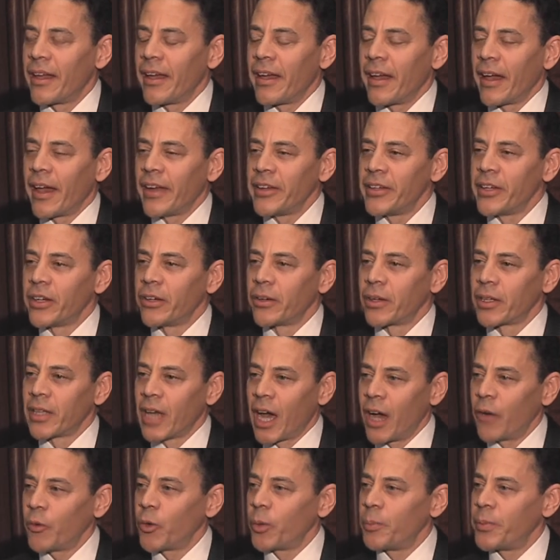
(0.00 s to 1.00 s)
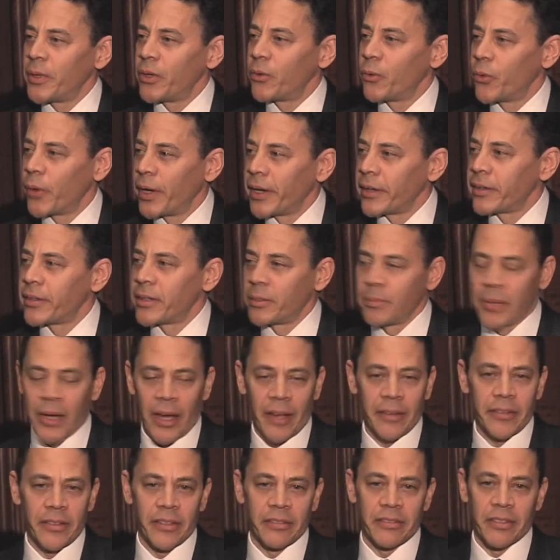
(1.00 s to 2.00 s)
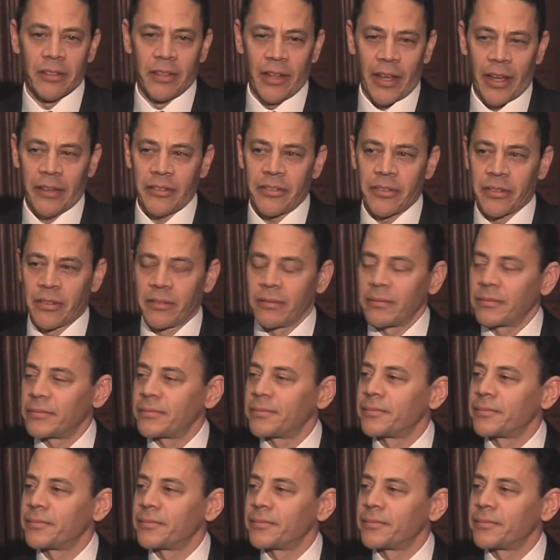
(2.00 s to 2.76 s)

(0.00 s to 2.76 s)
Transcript: And you know, a lot will be written about this election,